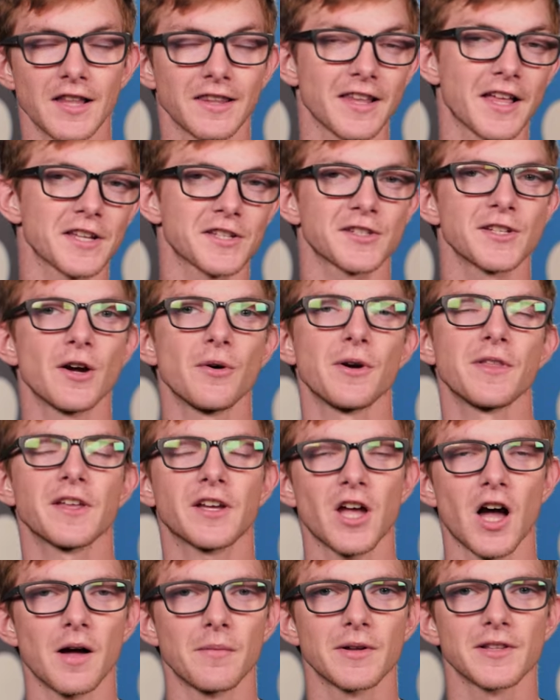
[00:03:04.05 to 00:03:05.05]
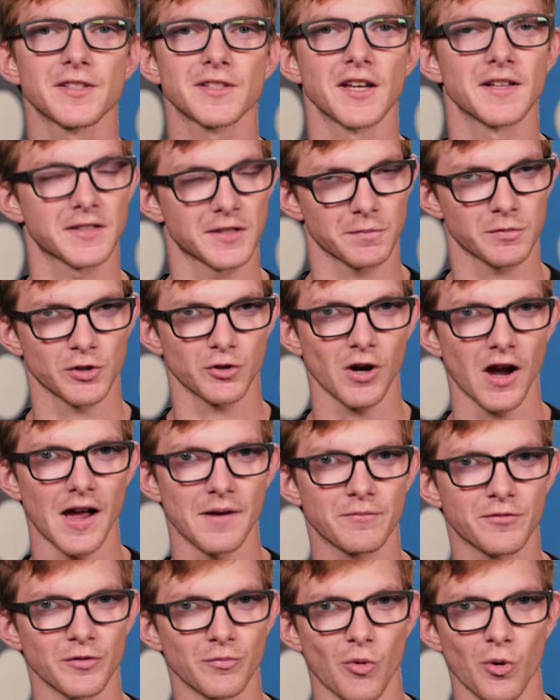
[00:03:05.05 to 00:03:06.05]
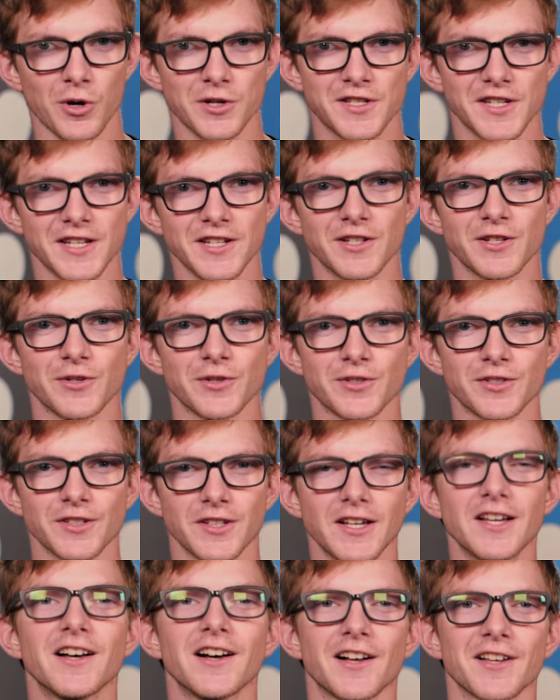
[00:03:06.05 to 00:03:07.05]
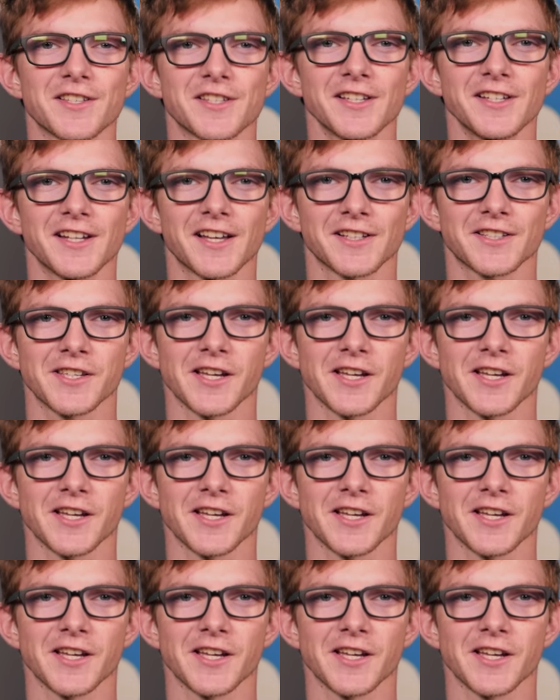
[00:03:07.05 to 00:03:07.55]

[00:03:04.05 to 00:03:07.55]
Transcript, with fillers: Let us know in the comments and subscribe for more D News. I'll see you next